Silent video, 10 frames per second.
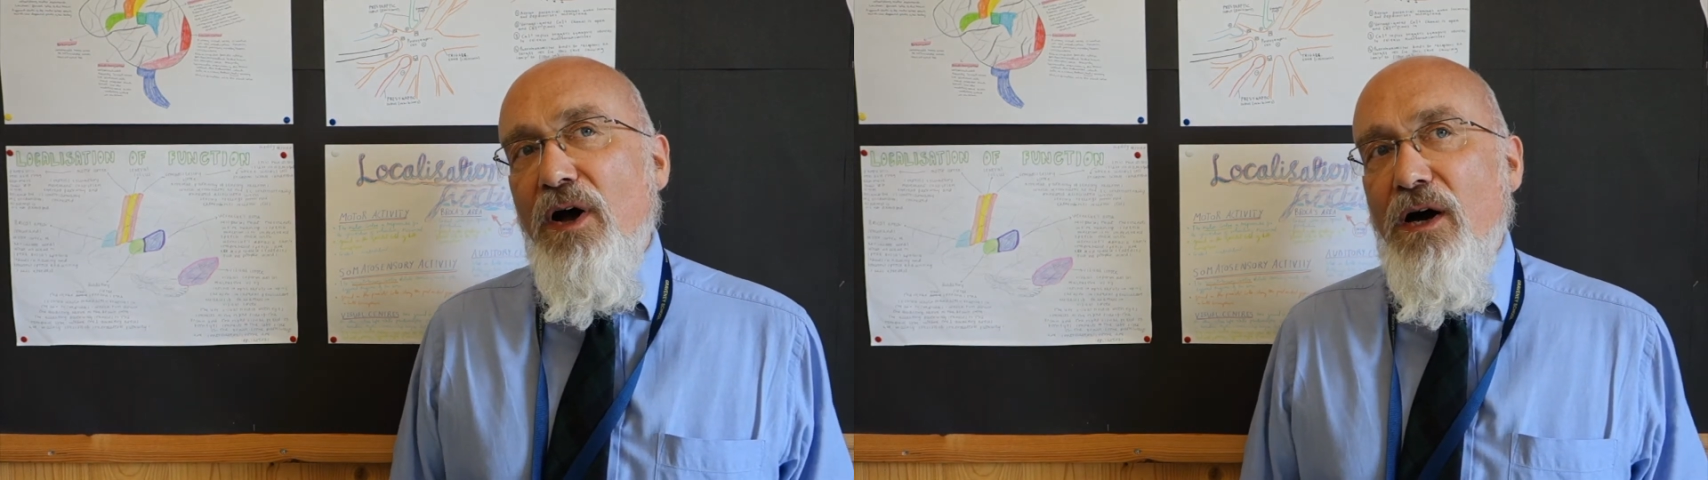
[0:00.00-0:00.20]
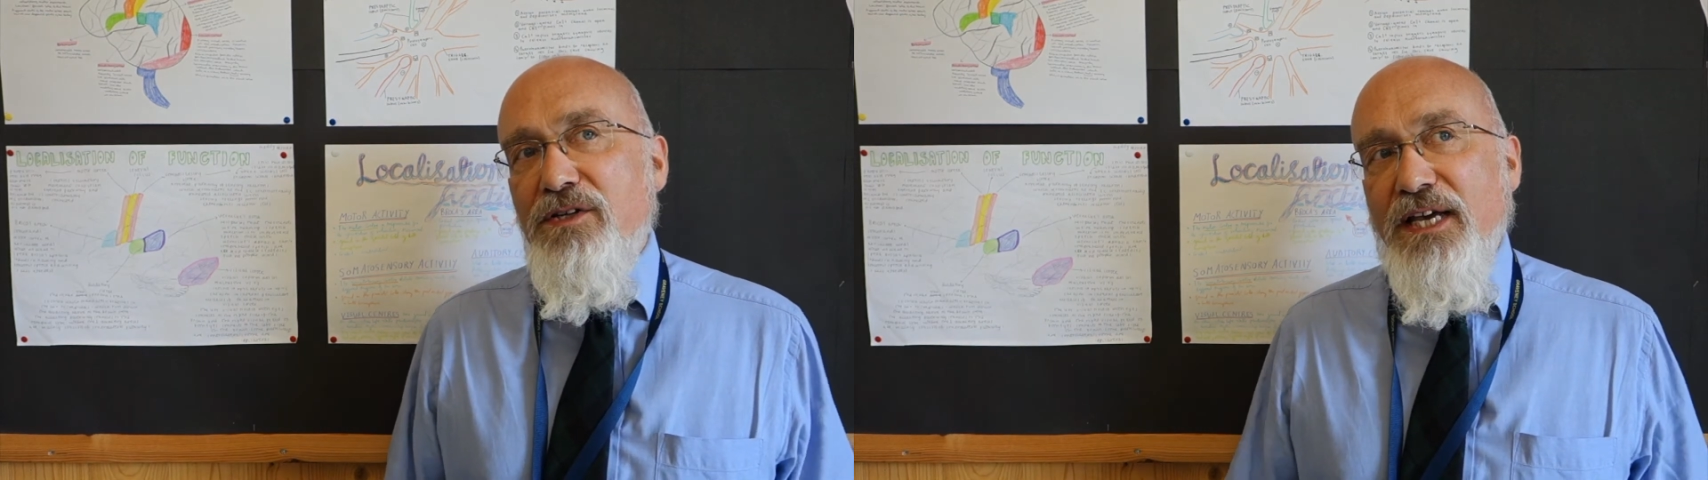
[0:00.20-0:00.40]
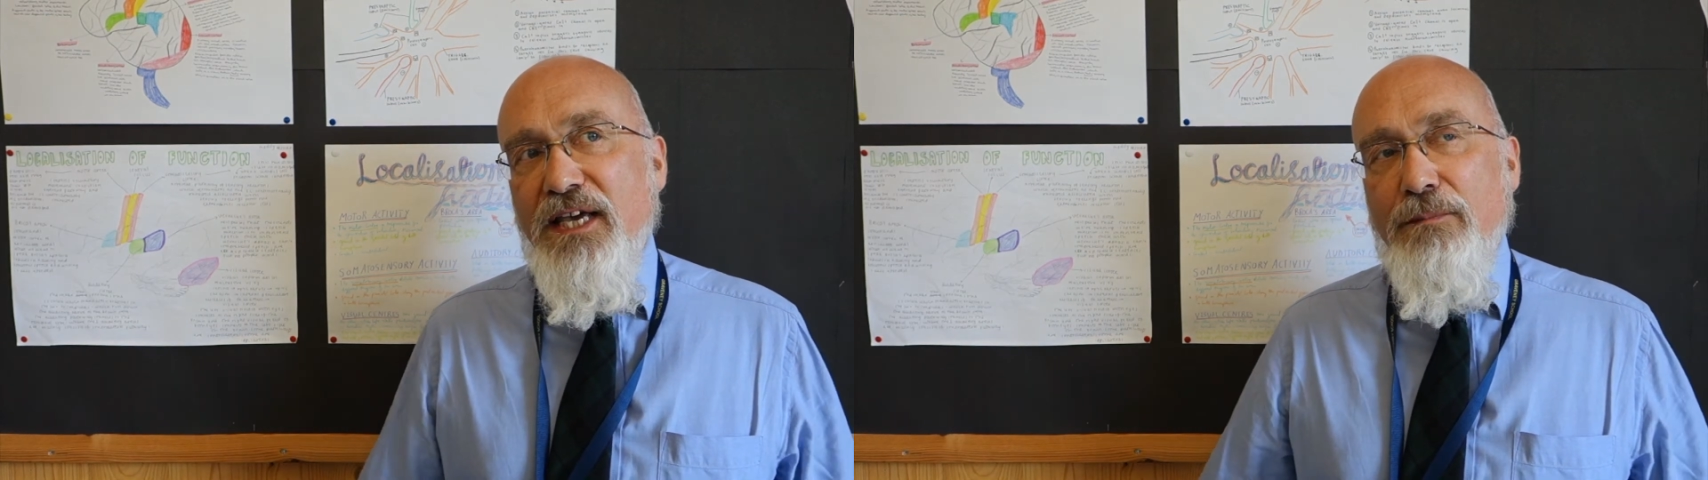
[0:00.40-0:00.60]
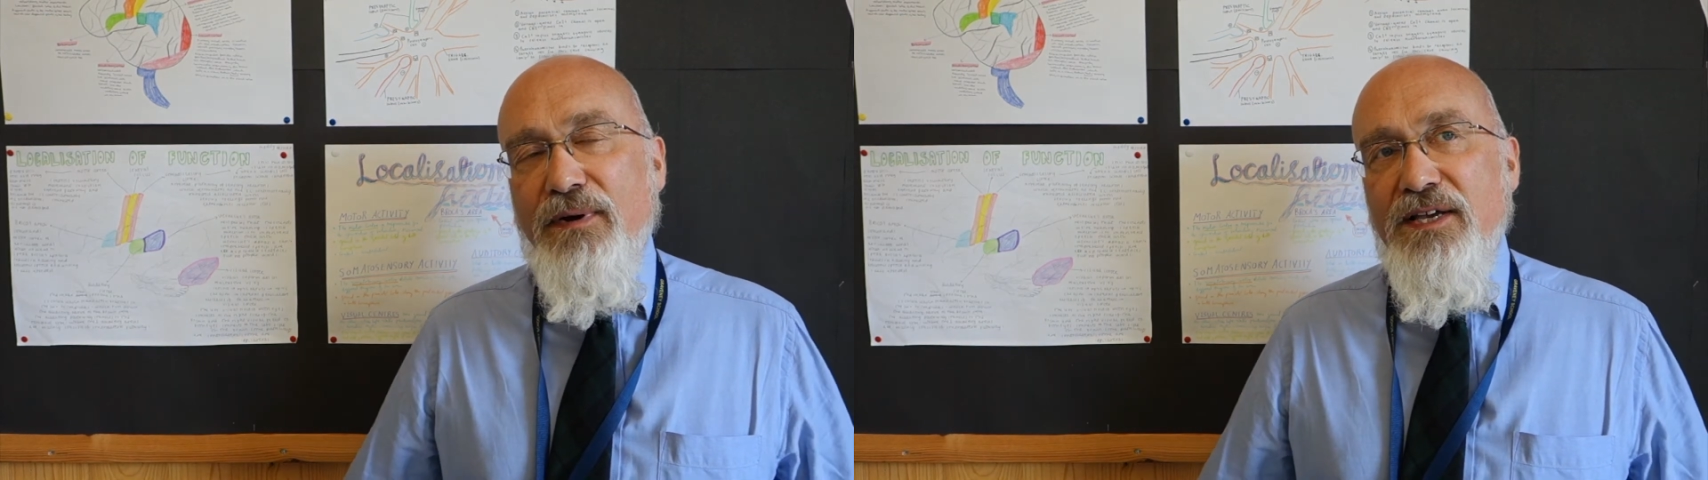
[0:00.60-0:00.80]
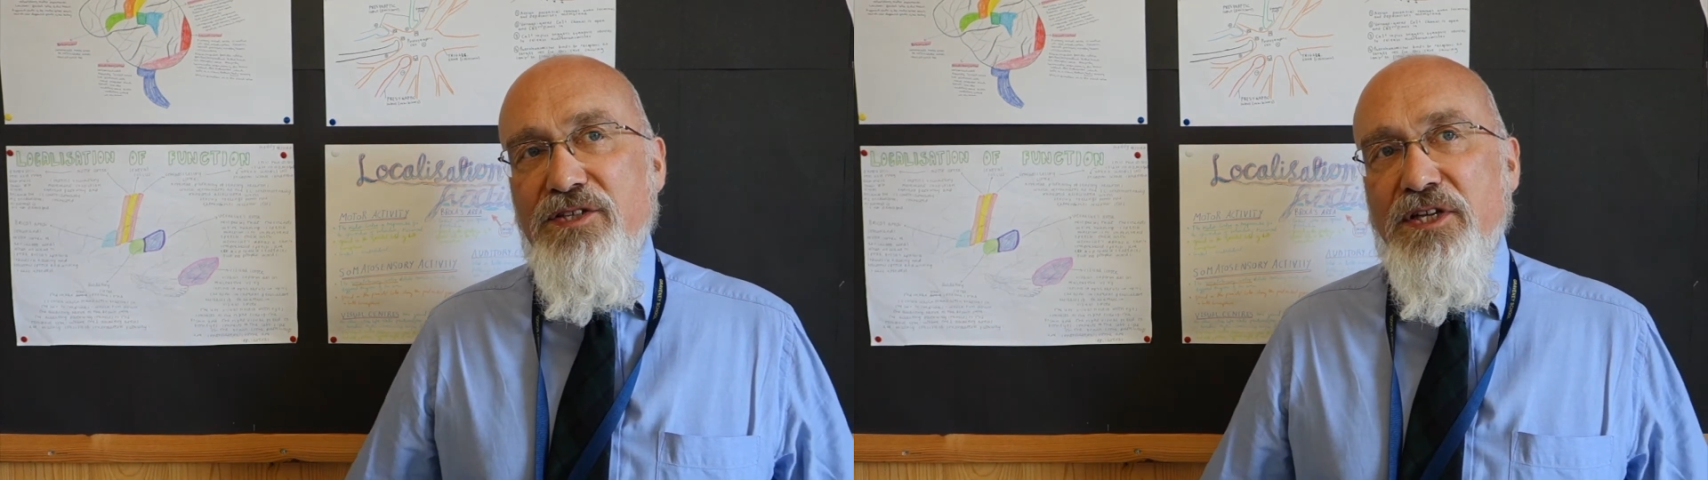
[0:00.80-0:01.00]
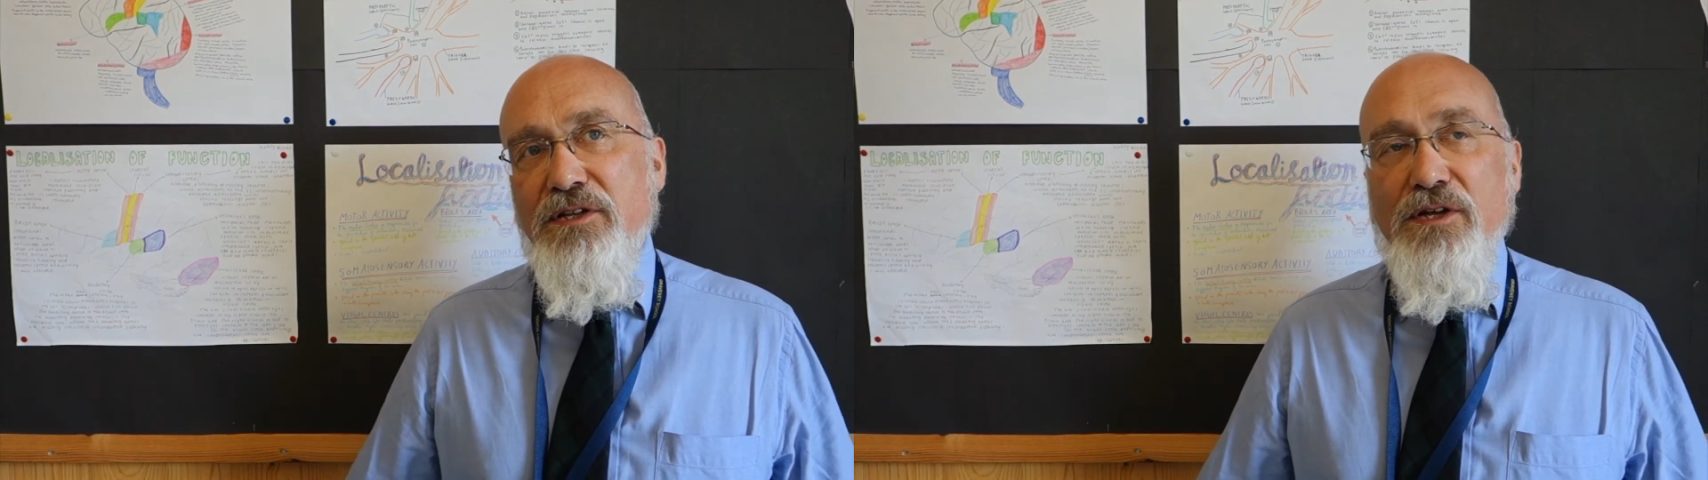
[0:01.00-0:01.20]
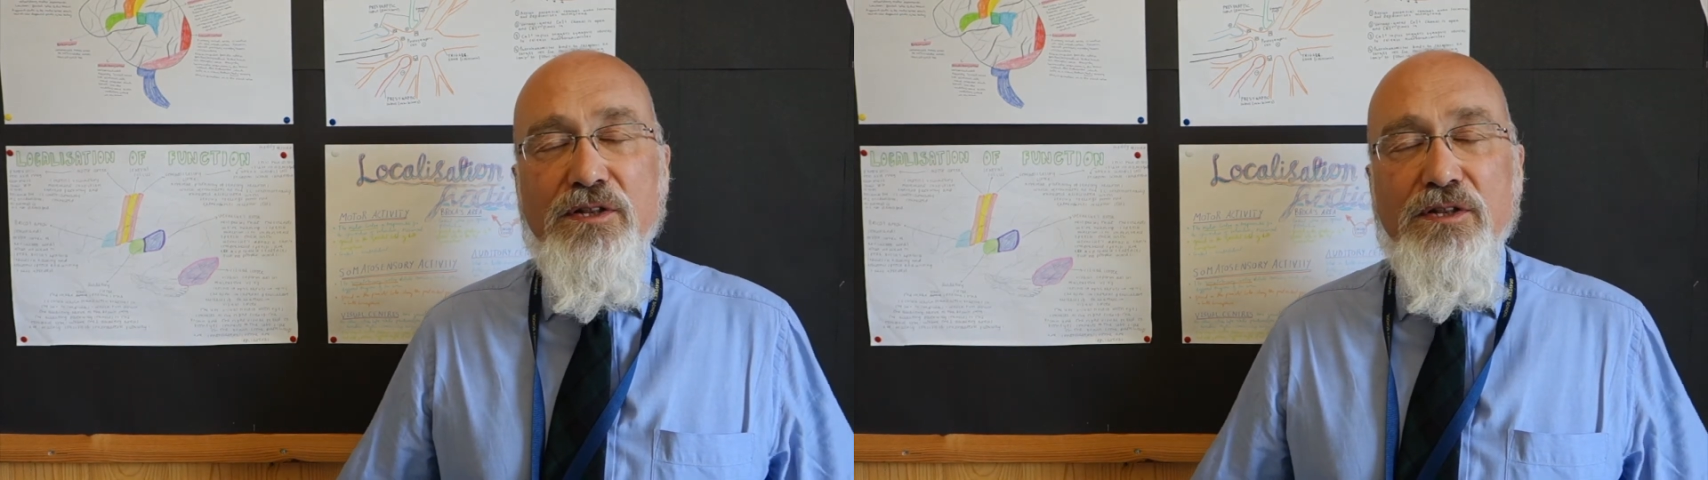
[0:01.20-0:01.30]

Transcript: are taking place in,